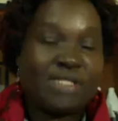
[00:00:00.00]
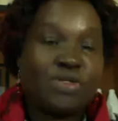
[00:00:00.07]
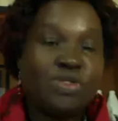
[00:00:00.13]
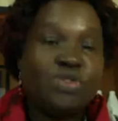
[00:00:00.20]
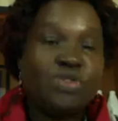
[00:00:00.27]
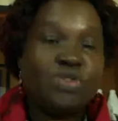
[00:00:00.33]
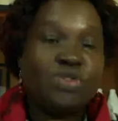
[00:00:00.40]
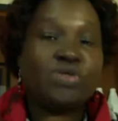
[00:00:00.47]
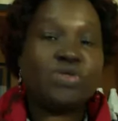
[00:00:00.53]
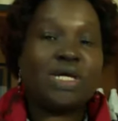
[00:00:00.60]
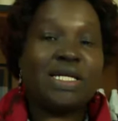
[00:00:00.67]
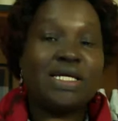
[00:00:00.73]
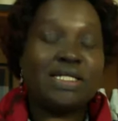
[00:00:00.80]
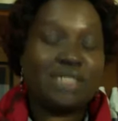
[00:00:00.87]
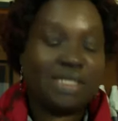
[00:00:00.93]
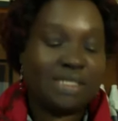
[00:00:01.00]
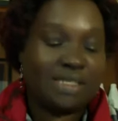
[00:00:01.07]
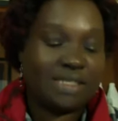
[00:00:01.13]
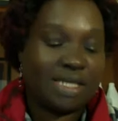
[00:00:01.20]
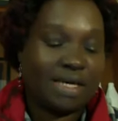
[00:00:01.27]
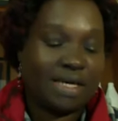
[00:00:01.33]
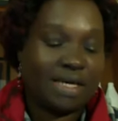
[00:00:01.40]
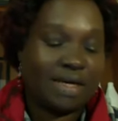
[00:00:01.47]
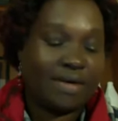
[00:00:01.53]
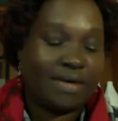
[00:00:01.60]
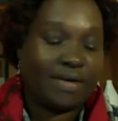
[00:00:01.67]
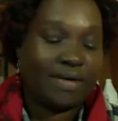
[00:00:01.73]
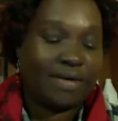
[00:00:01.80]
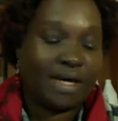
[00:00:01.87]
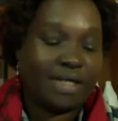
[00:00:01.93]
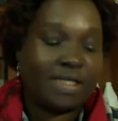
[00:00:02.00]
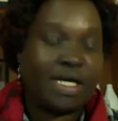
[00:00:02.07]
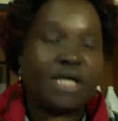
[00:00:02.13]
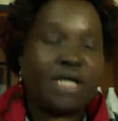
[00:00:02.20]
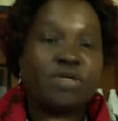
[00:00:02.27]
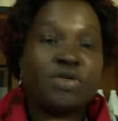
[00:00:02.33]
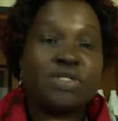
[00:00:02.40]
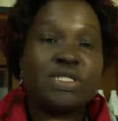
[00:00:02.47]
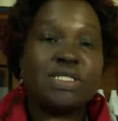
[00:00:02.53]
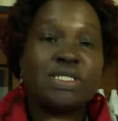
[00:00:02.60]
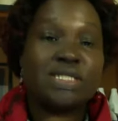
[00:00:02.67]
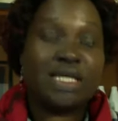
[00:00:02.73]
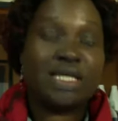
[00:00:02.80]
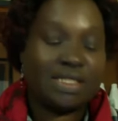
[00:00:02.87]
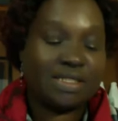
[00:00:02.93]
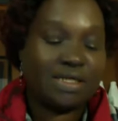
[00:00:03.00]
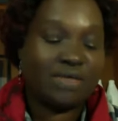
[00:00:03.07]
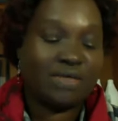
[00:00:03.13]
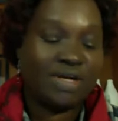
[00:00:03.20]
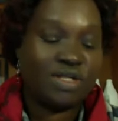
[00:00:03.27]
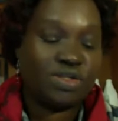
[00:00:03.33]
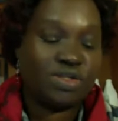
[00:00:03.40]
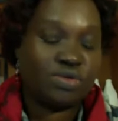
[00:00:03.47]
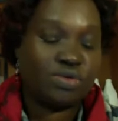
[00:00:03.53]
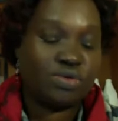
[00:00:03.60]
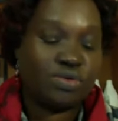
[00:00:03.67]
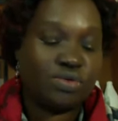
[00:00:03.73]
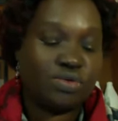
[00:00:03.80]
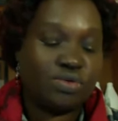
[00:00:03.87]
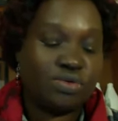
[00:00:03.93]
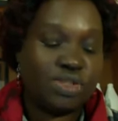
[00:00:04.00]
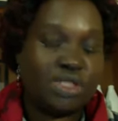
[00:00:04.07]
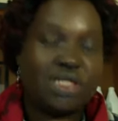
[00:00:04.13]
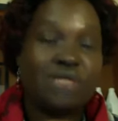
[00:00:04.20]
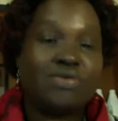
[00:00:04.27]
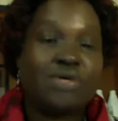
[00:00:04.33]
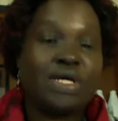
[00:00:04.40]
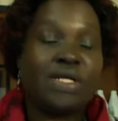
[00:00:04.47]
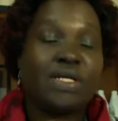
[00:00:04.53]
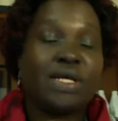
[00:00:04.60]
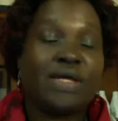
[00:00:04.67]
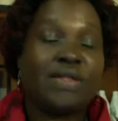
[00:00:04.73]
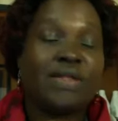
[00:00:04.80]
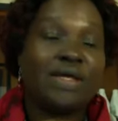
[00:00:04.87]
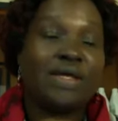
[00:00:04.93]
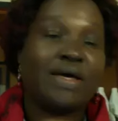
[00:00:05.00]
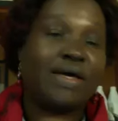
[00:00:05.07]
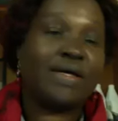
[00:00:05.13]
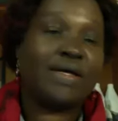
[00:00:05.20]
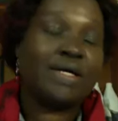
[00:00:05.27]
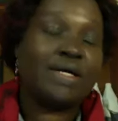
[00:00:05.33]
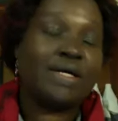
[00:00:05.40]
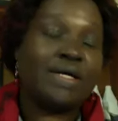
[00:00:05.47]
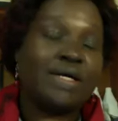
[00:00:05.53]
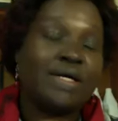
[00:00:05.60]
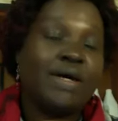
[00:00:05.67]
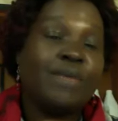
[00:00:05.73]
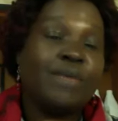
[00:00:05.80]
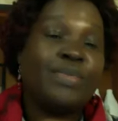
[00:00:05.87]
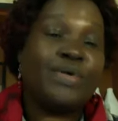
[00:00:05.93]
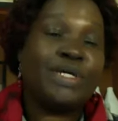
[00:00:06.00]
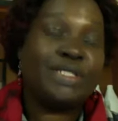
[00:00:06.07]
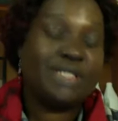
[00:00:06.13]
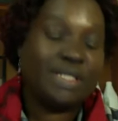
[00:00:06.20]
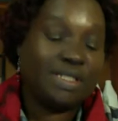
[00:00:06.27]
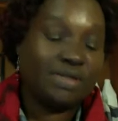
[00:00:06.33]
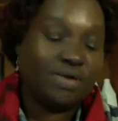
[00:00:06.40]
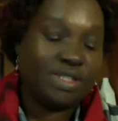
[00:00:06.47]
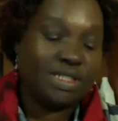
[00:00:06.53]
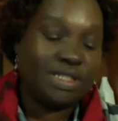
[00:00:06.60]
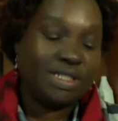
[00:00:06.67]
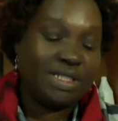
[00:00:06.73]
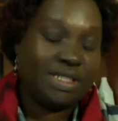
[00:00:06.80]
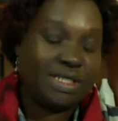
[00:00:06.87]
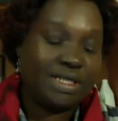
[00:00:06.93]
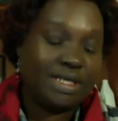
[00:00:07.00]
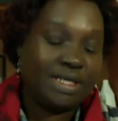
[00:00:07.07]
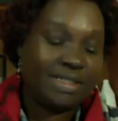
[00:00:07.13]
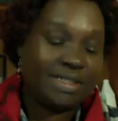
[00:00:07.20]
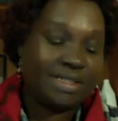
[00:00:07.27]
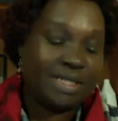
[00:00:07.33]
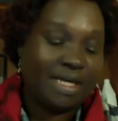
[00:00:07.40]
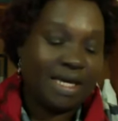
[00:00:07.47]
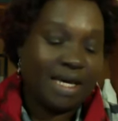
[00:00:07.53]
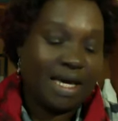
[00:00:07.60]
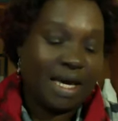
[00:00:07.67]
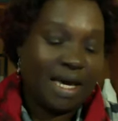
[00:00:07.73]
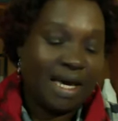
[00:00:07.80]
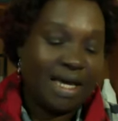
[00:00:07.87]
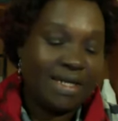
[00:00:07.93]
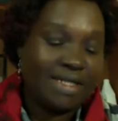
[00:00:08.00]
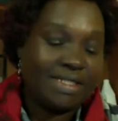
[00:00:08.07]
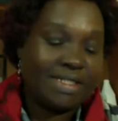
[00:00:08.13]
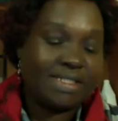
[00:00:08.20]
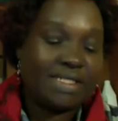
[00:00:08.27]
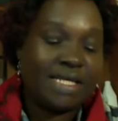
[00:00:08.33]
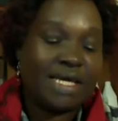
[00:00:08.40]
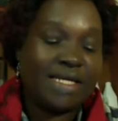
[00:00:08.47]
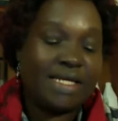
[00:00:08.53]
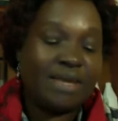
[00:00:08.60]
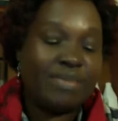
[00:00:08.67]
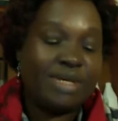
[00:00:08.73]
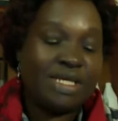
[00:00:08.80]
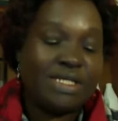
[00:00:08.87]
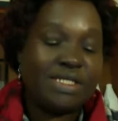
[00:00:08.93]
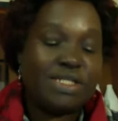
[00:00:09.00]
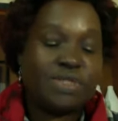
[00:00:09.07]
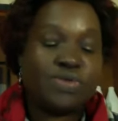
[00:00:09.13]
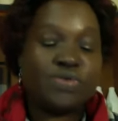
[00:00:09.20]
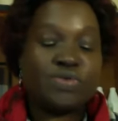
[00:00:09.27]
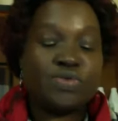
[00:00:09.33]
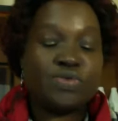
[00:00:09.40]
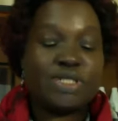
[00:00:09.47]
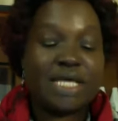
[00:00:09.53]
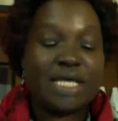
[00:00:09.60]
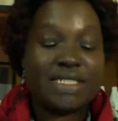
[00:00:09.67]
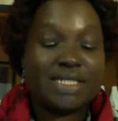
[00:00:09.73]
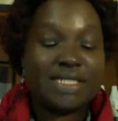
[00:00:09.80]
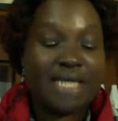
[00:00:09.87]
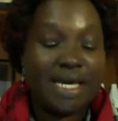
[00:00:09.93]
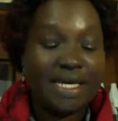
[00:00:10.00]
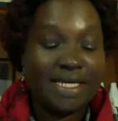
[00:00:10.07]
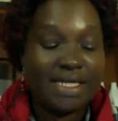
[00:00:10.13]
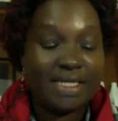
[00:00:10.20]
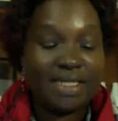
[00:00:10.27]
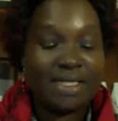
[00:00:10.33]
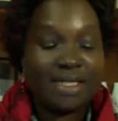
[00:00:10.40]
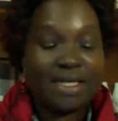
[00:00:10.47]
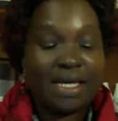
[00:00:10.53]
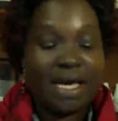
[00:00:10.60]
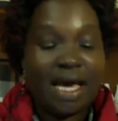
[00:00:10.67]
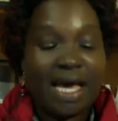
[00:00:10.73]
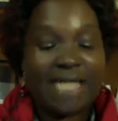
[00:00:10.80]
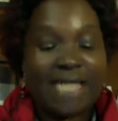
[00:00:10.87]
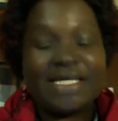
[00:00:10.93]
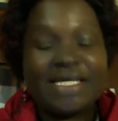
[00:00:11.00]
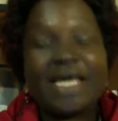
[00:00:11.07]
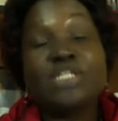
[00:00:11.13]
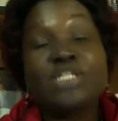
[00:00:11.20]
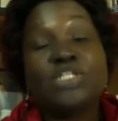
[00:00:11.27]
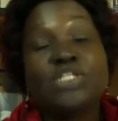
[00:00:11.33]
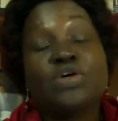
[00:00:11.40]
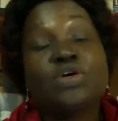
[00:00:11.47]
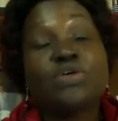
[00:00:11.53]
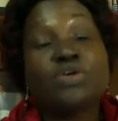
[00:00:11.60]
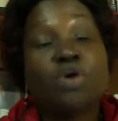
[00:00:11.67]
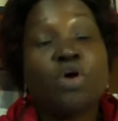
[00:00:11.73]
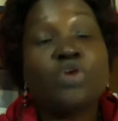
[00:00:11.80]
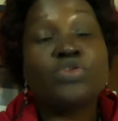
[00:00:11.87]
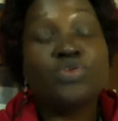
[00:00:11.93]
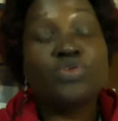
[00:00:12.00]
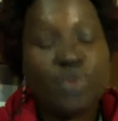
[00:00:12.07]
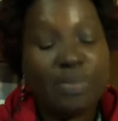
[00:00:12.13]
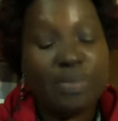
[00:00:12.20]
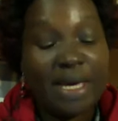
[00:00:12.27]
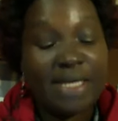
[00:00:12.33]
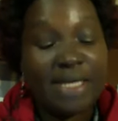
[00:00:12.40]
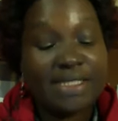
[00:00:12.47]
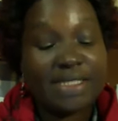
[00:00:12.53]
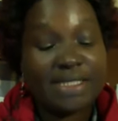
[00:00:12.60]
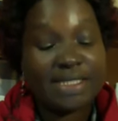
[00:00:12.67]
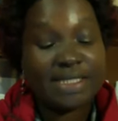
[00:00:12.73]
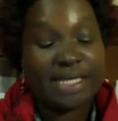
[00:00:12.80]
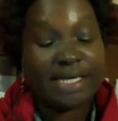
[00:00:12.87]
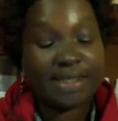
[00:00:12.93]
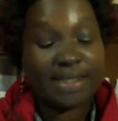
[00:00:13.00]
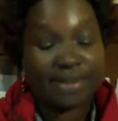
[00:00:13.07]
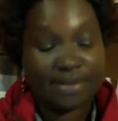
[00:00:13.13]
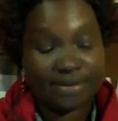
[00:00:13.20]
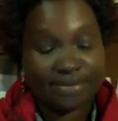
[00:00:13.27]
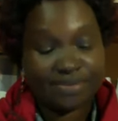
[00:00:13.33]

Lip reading: usually it is a diagnosis that is given to children in the pre-teen or teen years, and it is the inability to sustain attention or to remain still.